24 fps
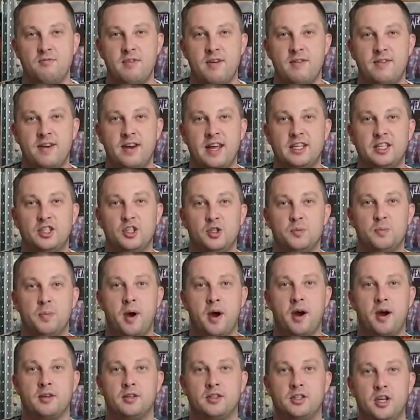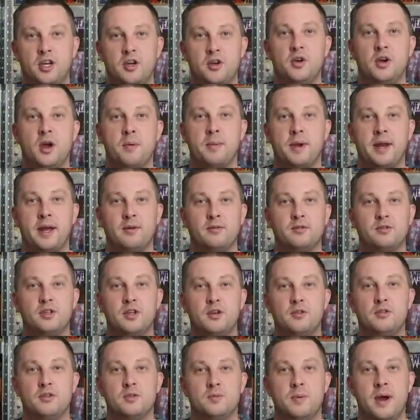Revelations Part 2 coming out
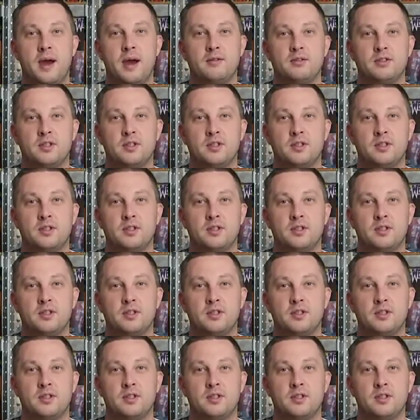soon as well.